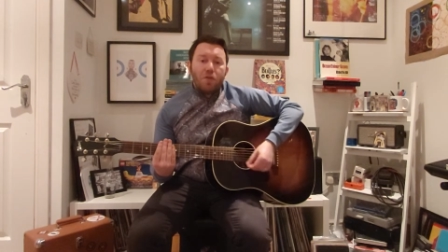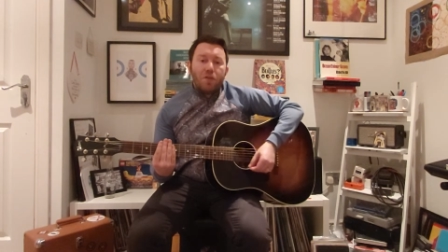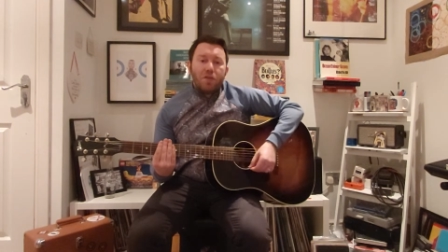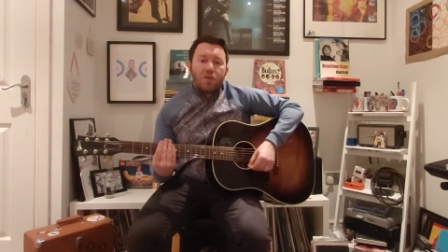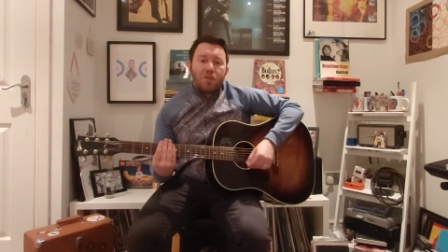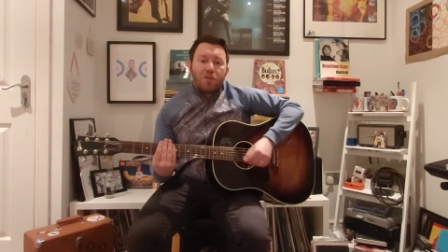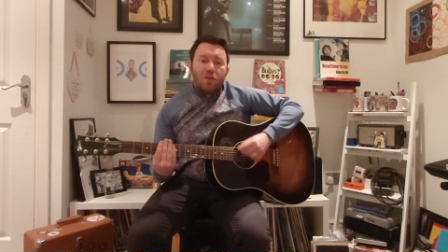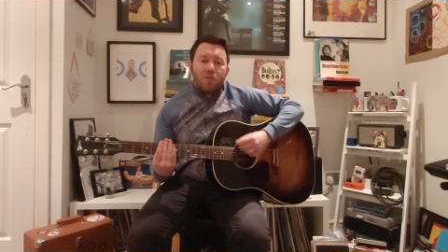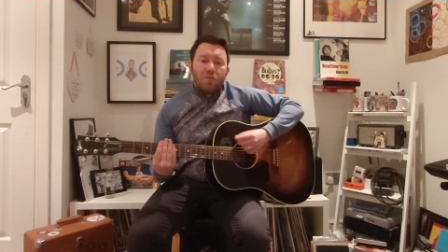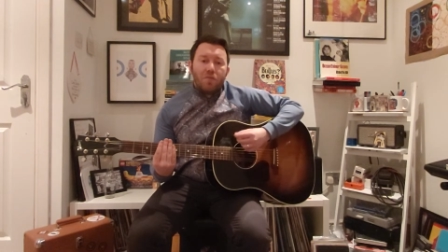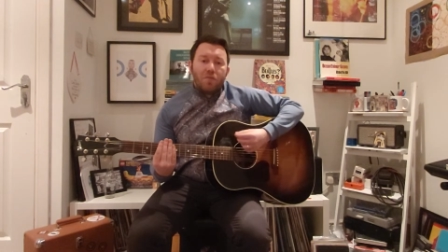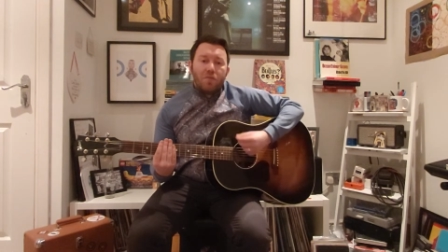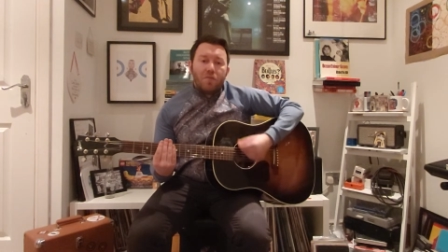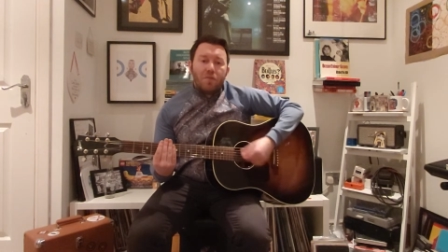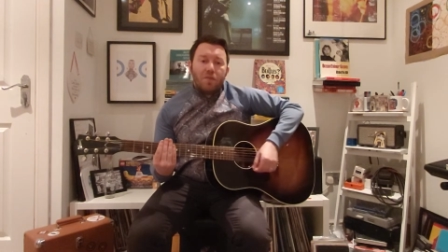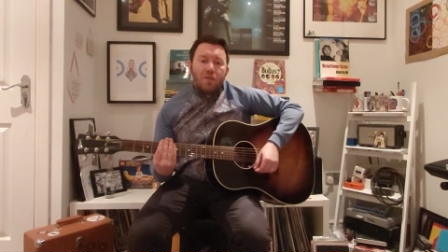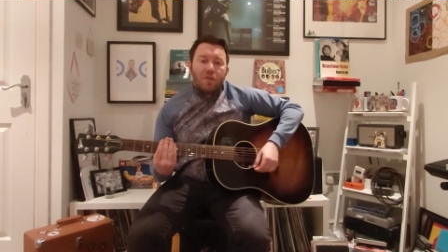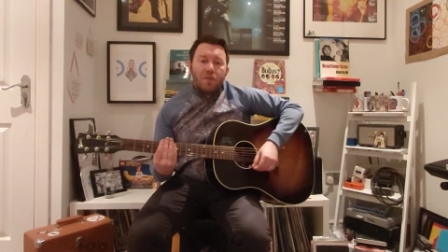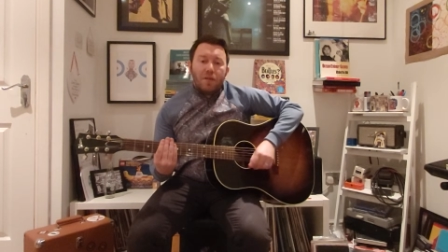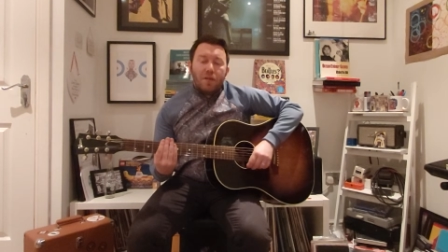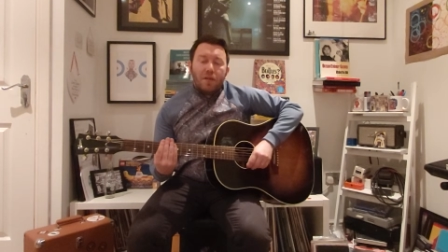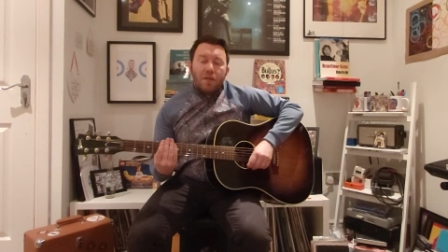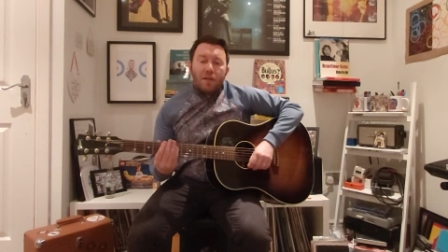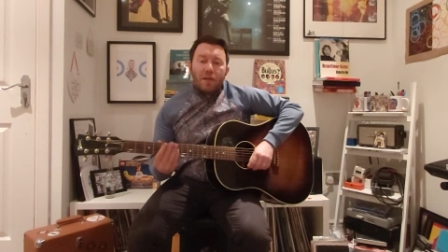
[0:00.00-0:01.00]
sound,
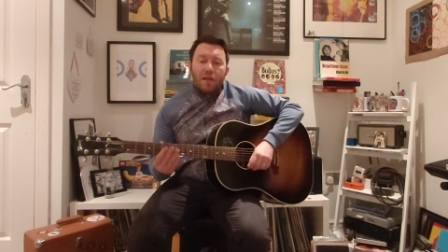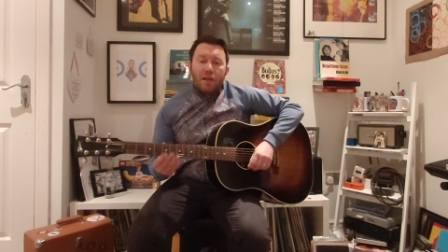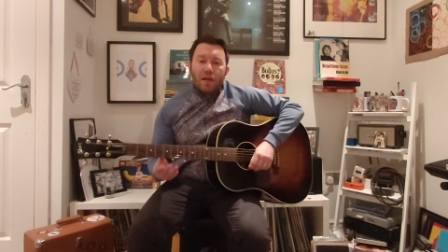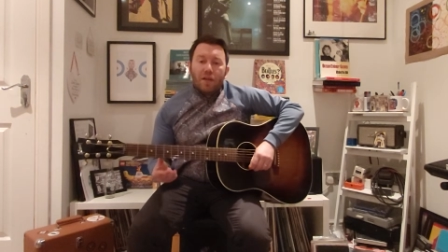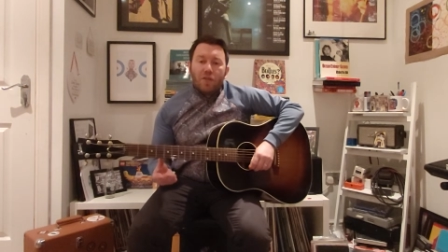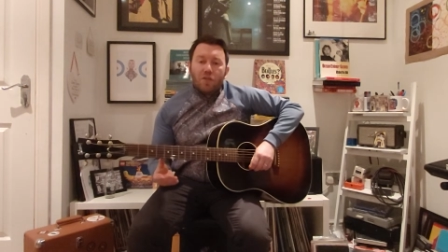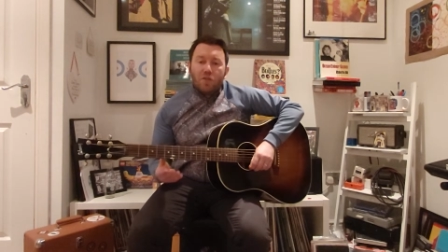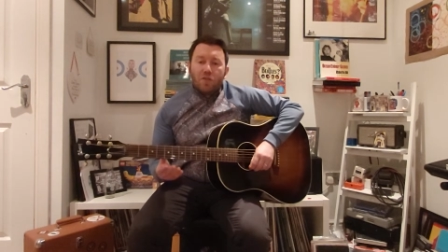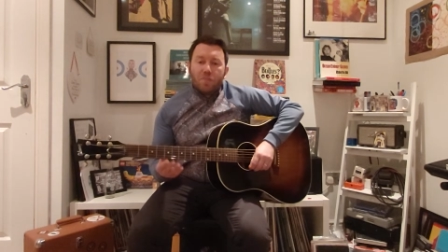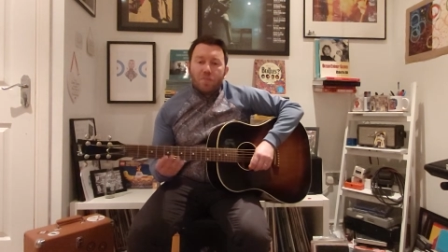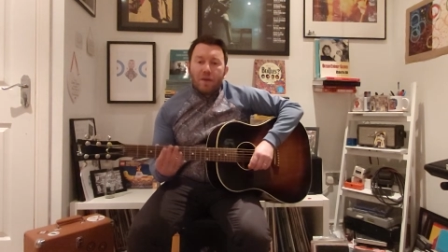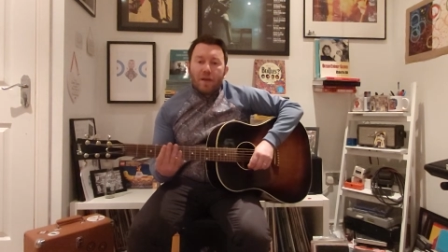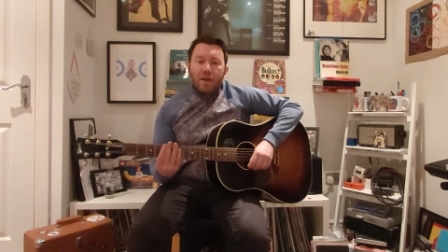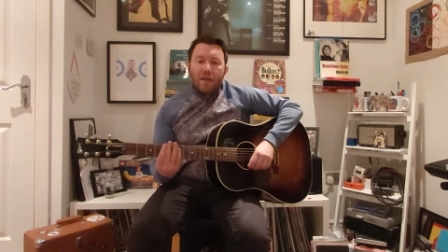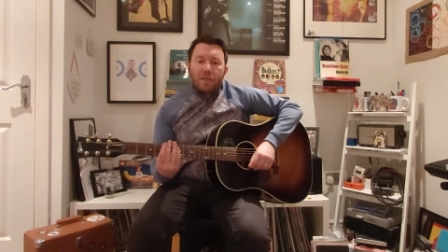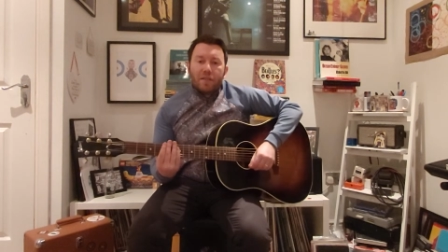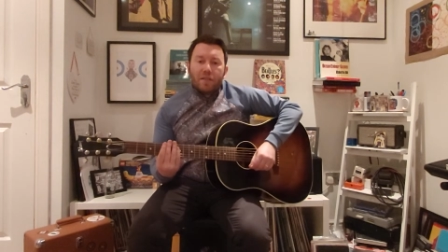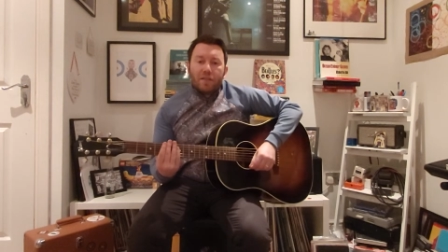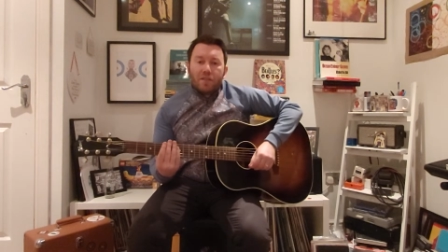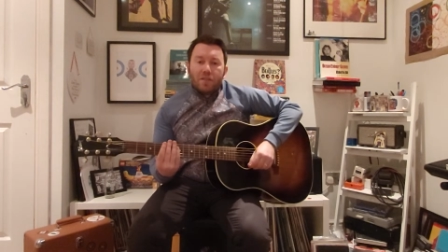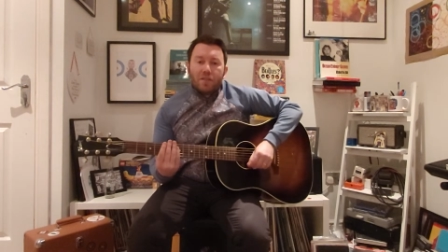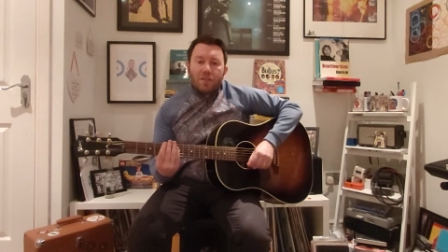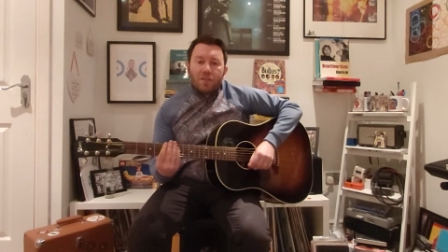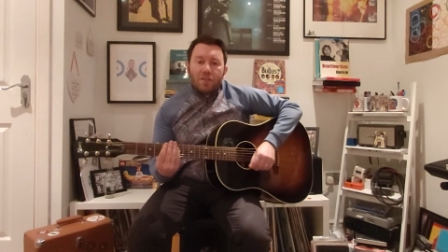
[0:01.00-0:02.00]
and just
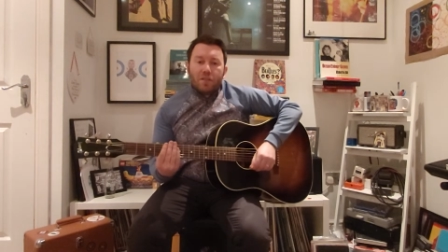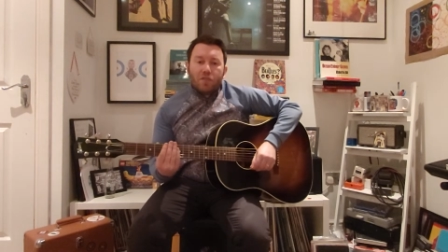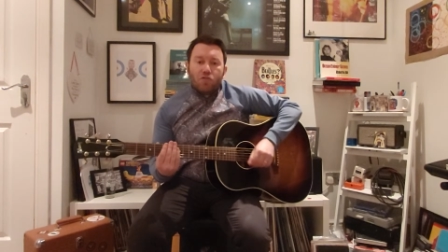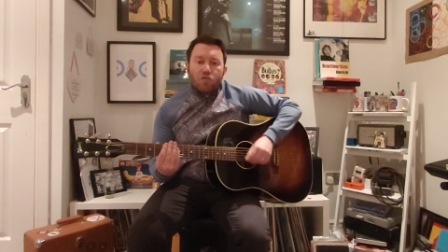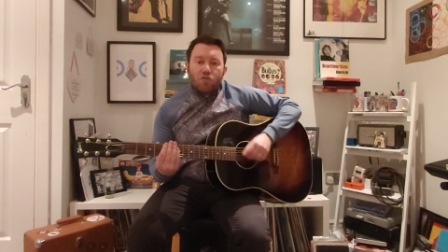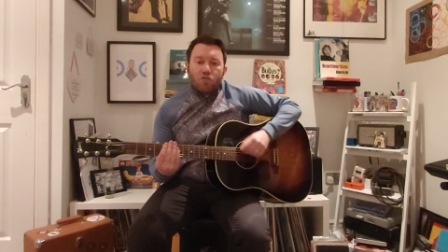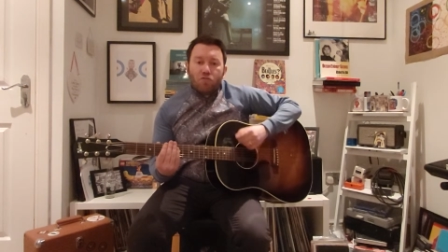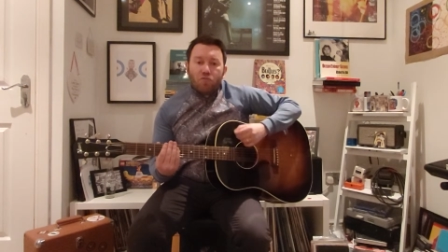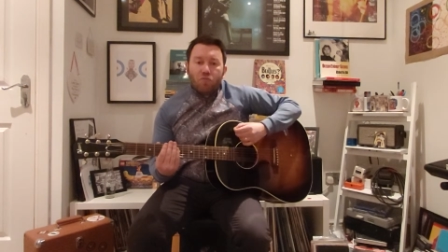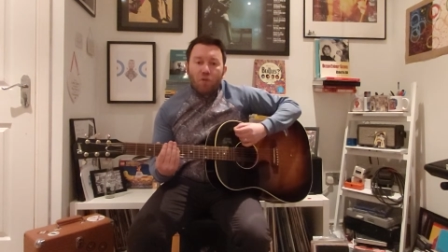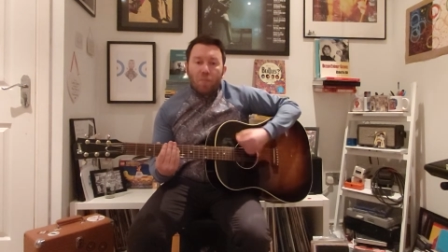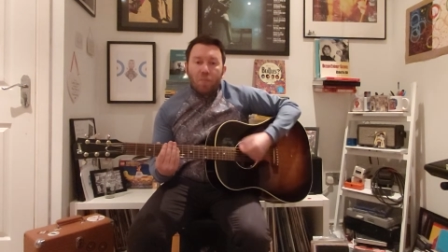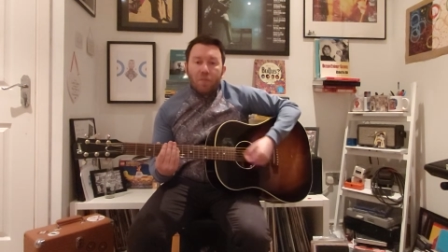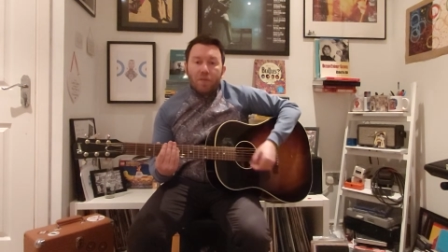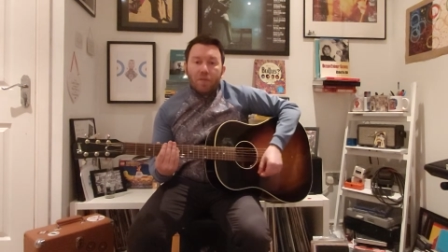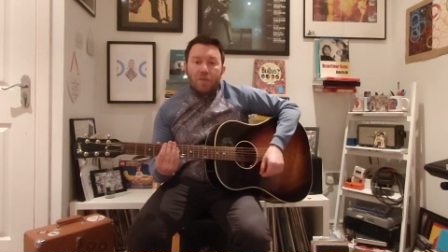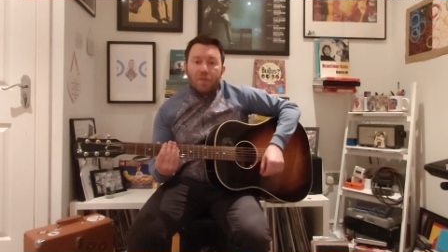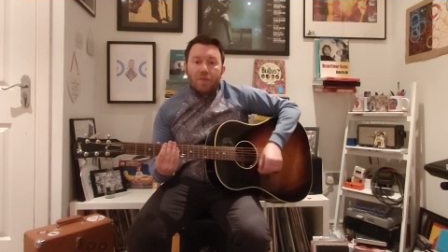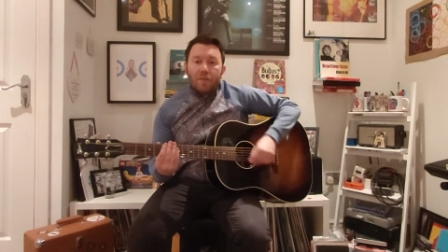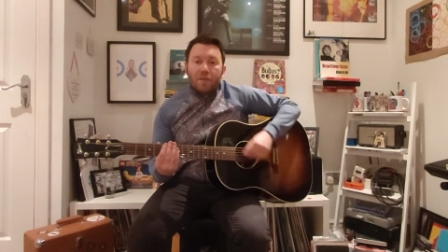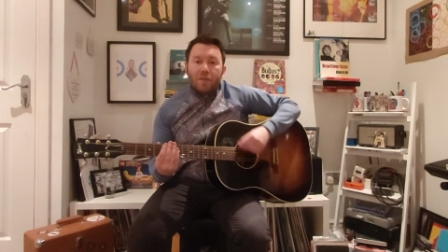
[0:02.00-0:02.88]
practice strumming